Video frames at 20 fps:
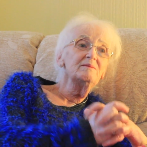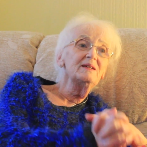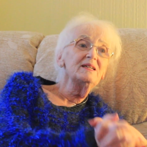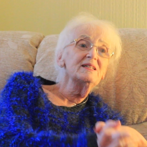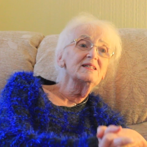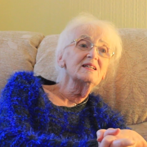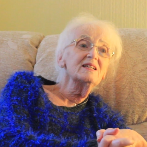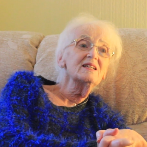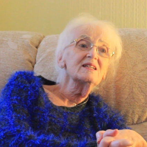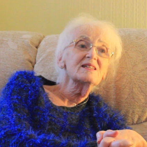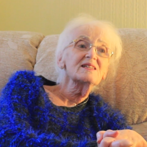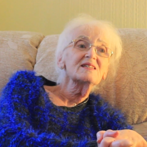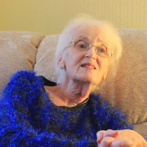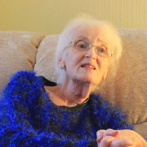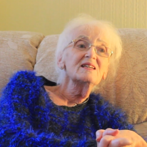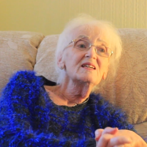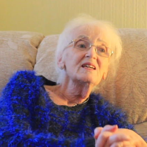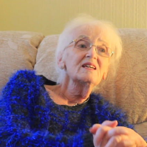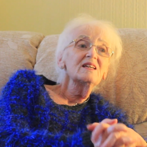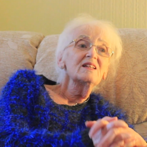meetings,
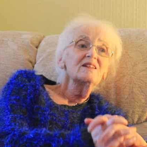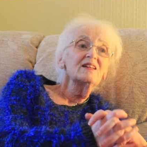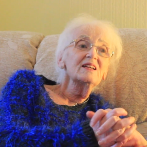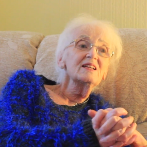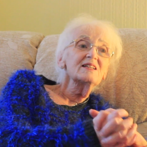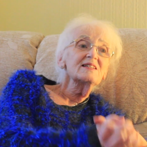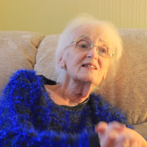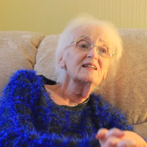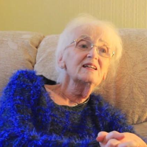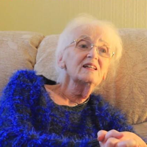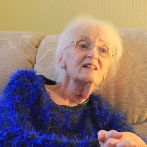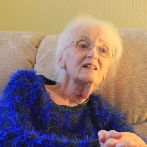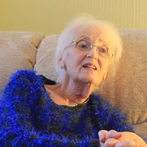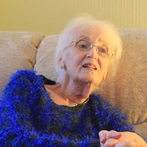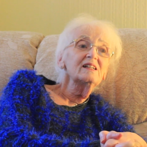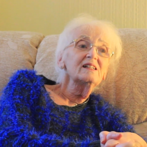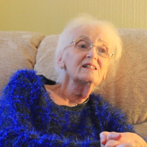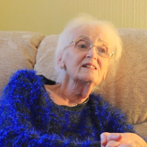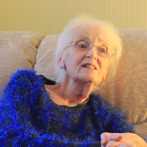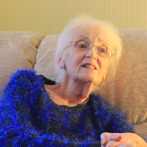things like
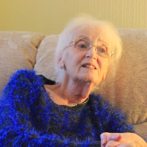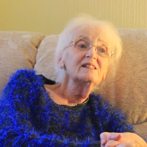that,